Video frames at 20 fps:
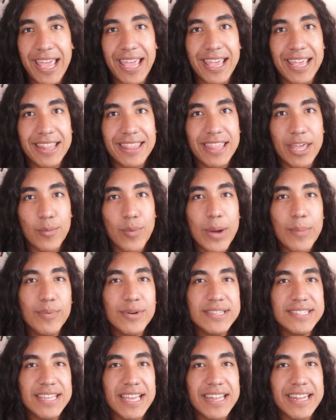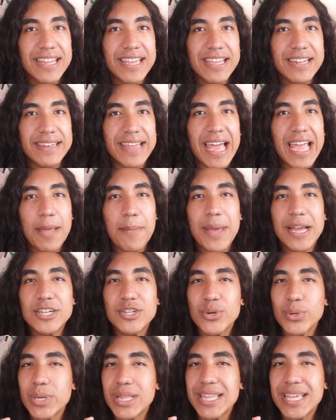and they represented
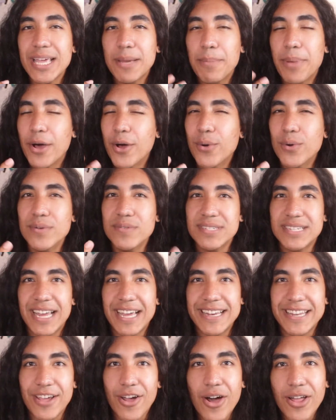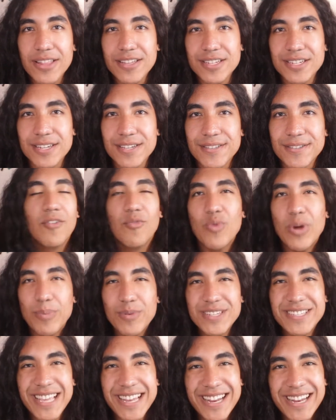diametrically opposed ideologies.
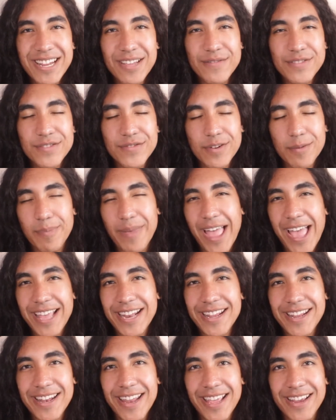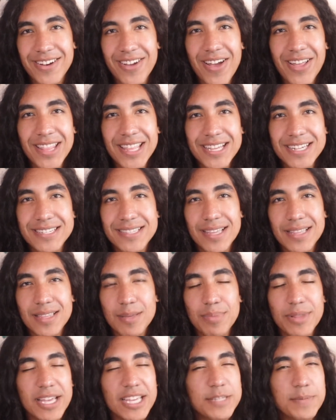Representatives for Biden acknowledged that the
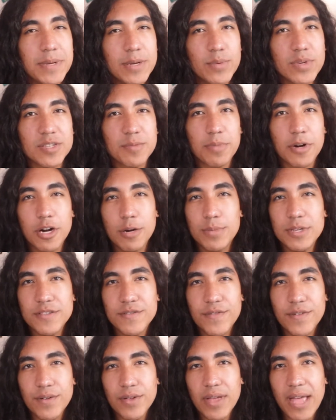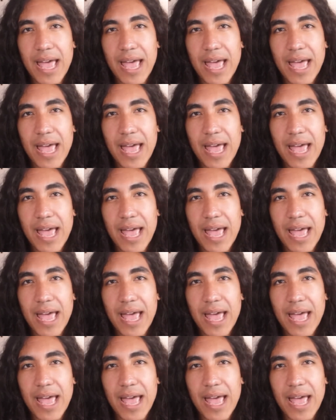placement was purposeful